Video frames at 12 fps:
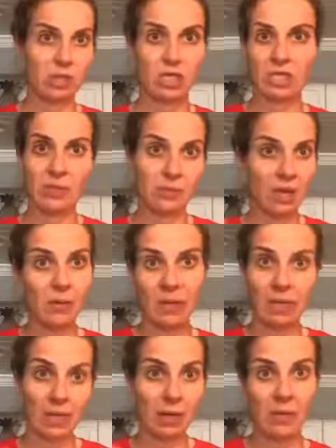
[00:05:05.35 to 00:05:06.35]
It just keeps coming
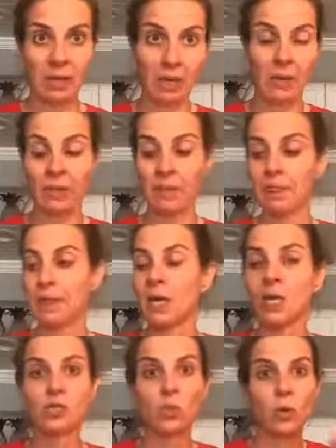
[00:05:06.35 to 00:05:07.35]
and coming and coming. So